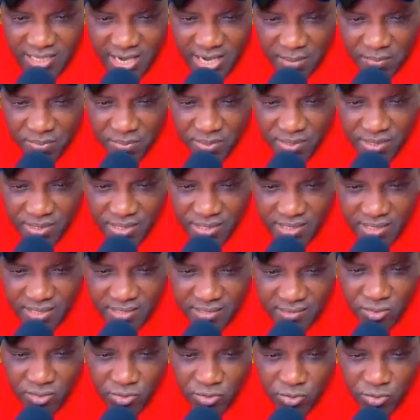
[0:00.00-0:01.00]
deposit
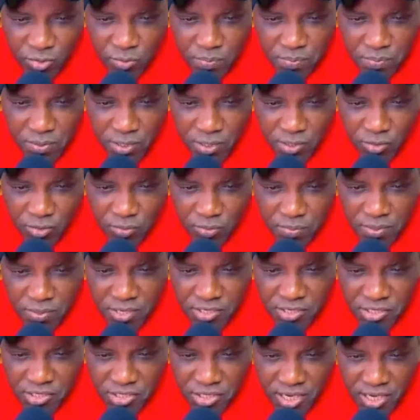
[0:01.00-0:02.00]
through
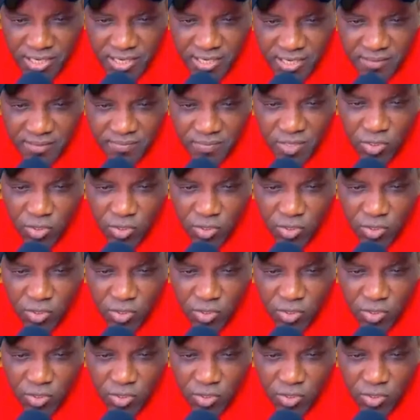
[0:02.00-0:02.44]
P2P trading.